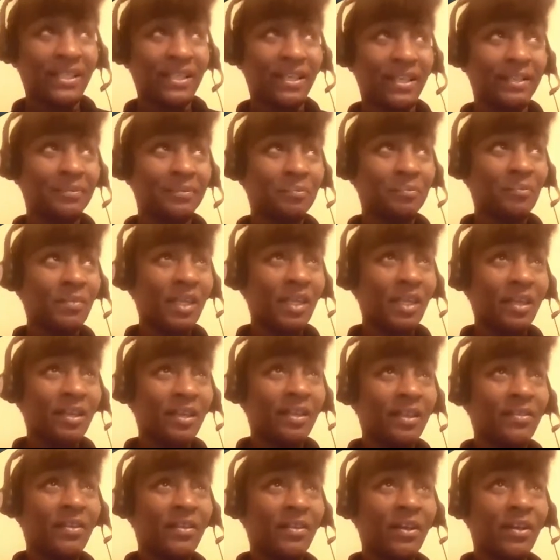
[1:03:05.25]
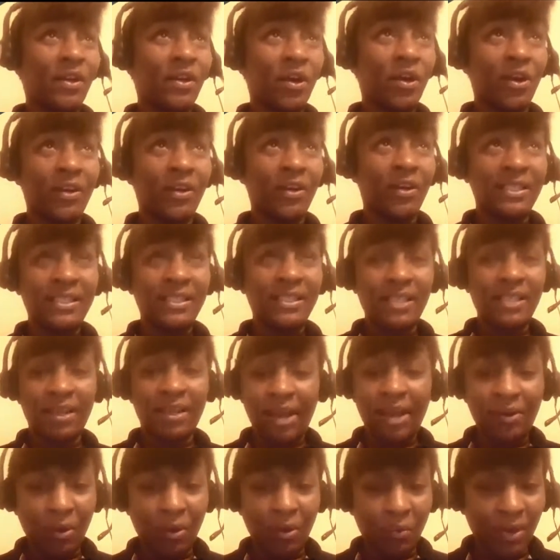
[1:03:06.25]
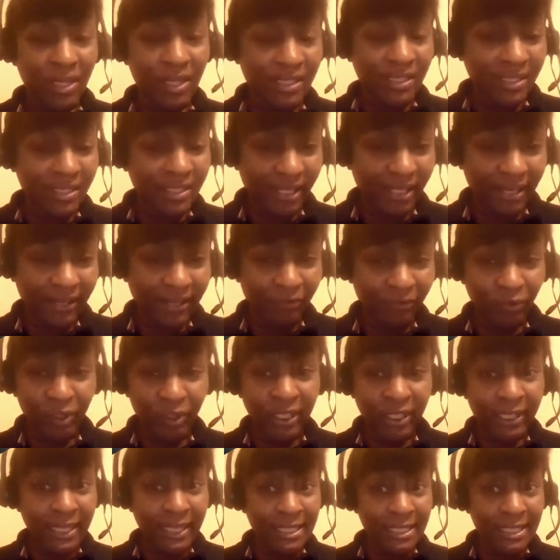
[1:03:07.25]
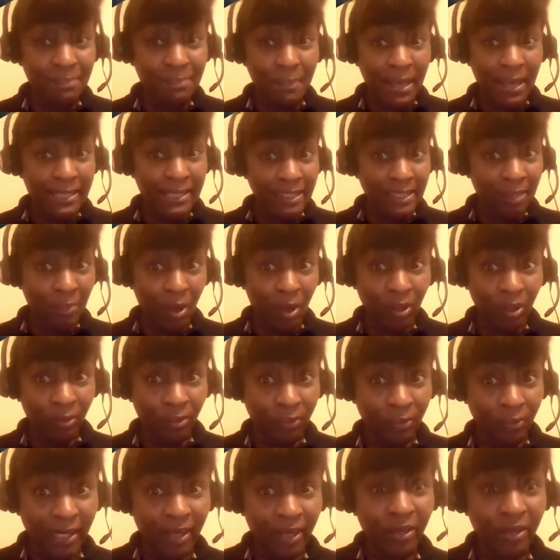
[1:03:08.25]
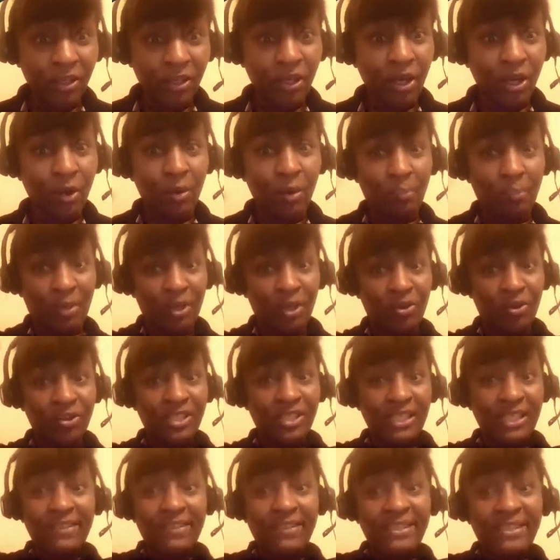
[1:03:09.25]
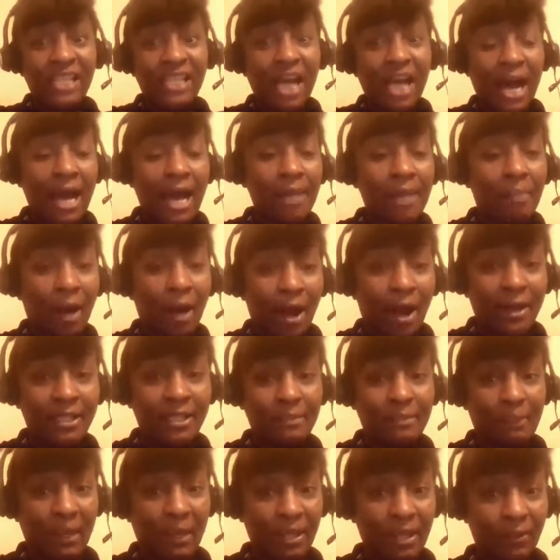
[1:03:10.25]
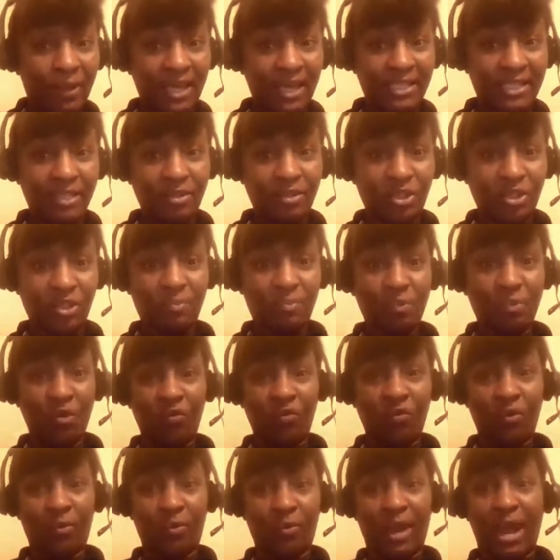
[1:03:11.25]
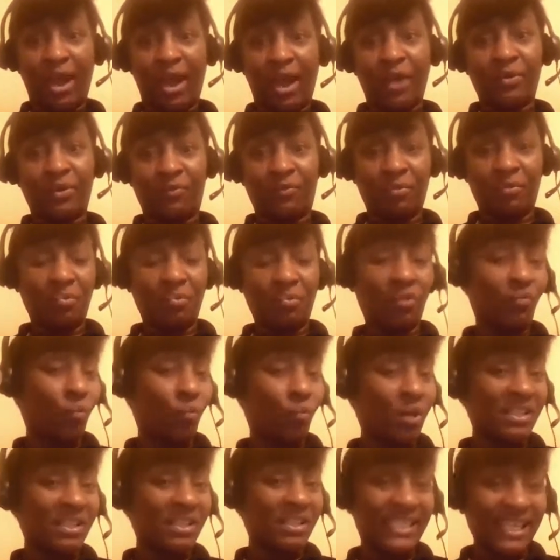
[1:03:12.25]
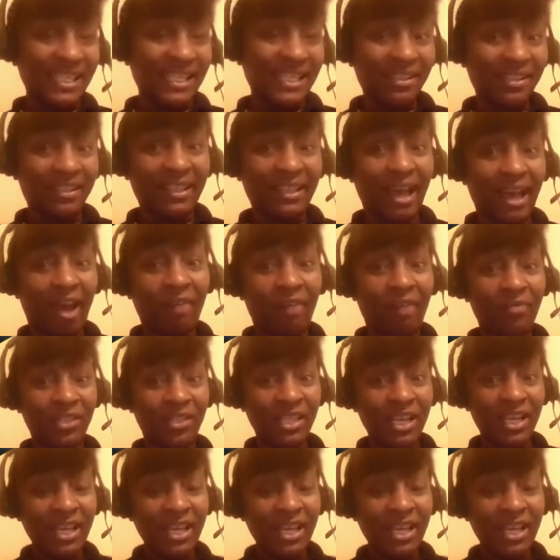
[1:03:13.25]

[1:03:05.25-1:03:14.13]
um the garden center. I don't know what is it like a really nice basketball arena, you know, but you're in the skybox, but you get to just move around. If you move one seat to the left,